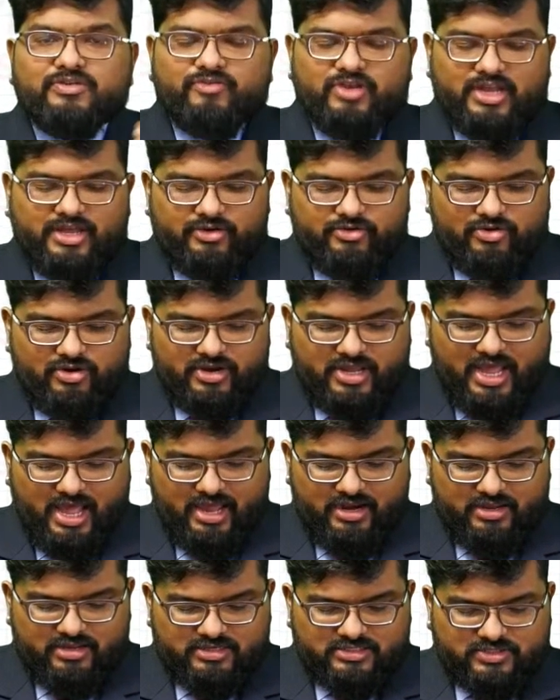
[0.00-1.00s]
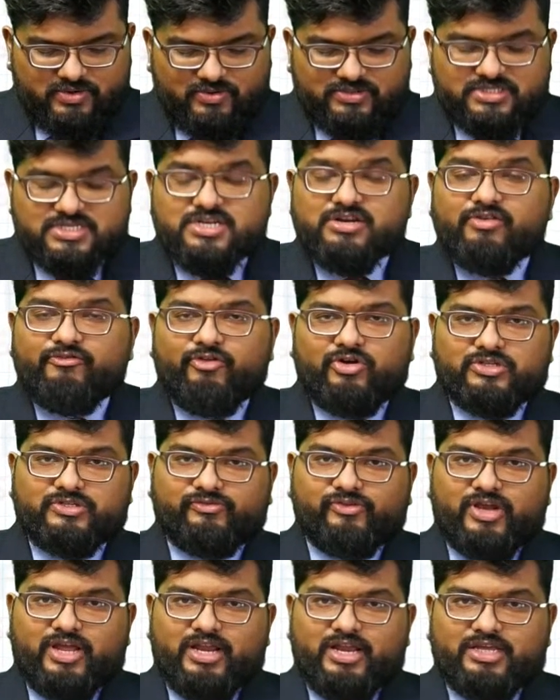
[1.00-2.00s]
of electron carriers, oxidative
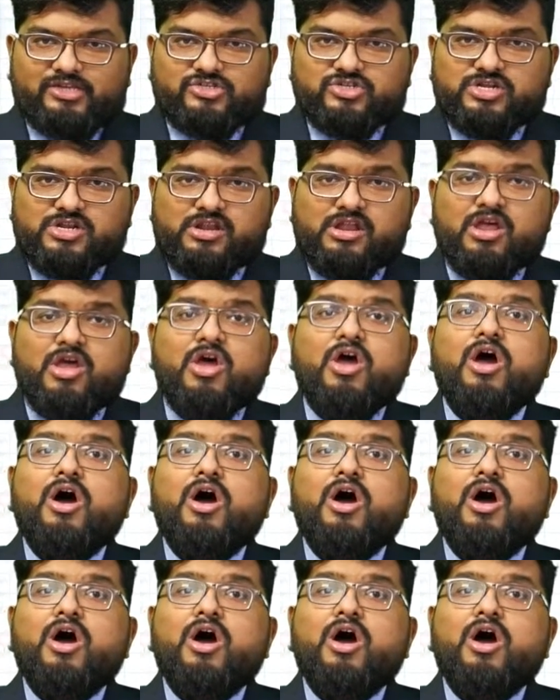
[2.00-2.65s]
phosphorylation